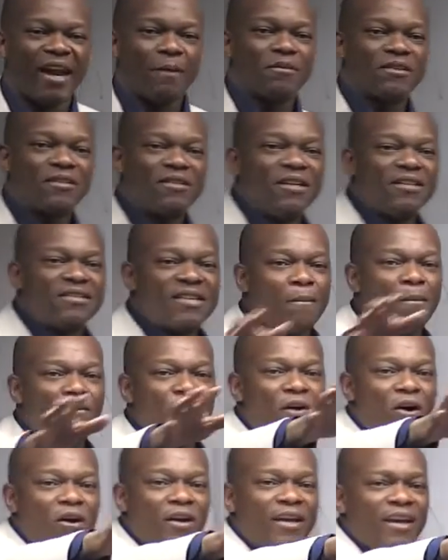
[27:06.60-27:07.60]
and I'm seeing some
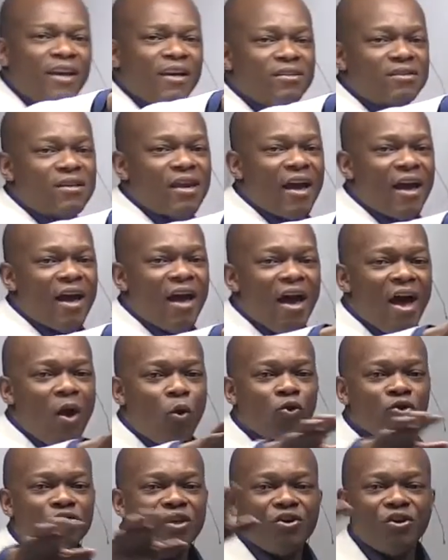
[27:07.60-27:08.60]
of our geeks here.
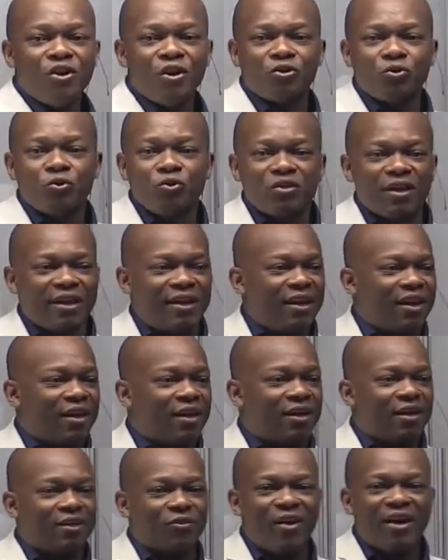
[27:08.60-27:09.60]
Who's a nerd? Who's a
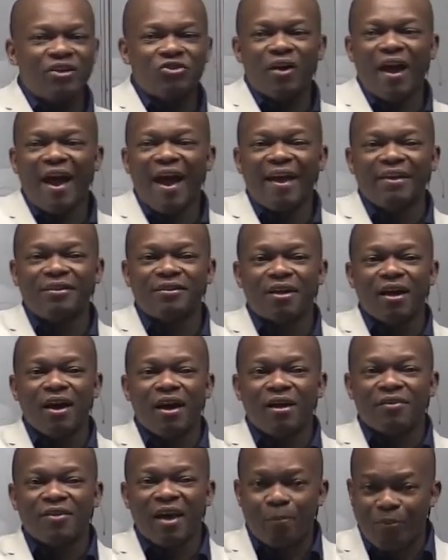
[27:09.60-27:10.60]
geek? Raise your hand.
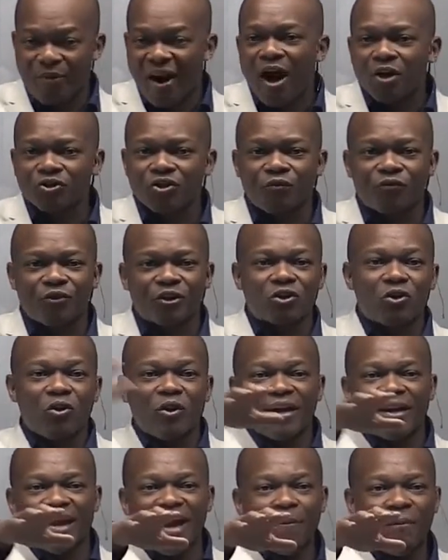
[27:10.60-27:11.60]
They're proud of it.
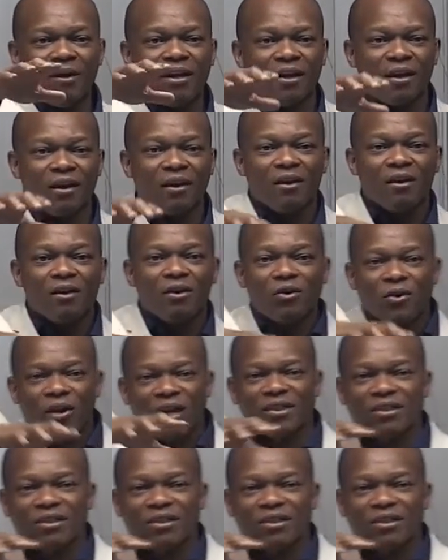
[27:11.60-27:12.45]
Look at Emily. Look